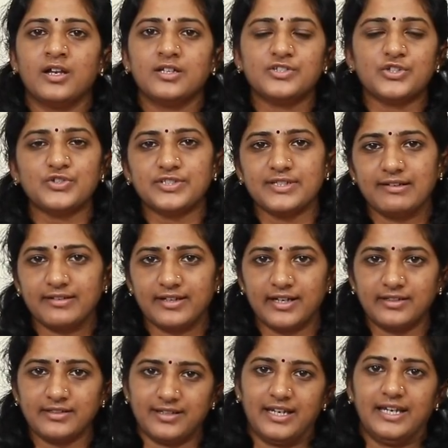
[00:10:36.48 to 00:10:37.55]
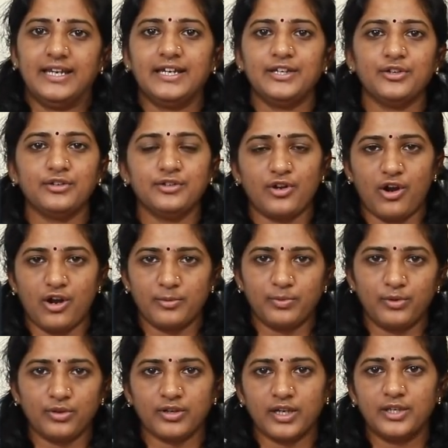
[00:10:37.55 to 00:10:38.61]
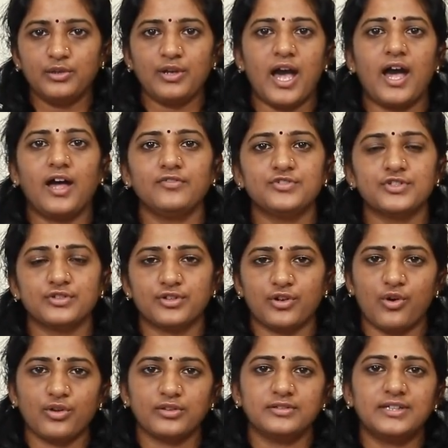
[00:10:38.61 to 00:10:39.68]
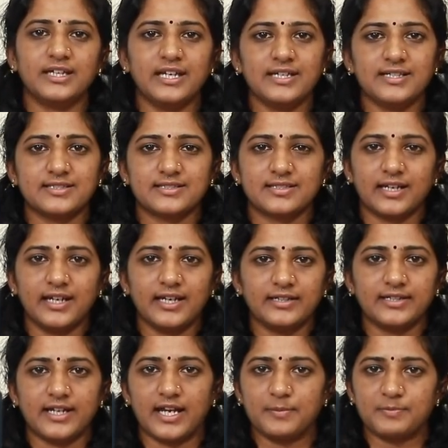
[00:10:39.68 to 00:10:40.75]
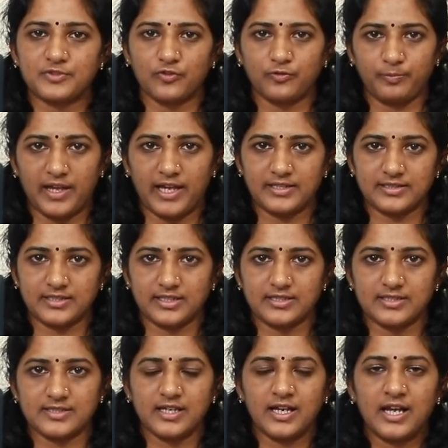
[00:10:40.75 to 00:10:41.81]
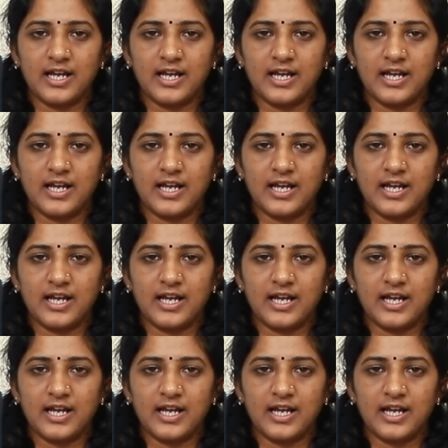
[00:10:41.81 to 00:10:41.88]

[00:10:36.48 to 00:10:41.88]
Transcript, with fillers: So children, in your notebook, you have to draw these three types of patterns.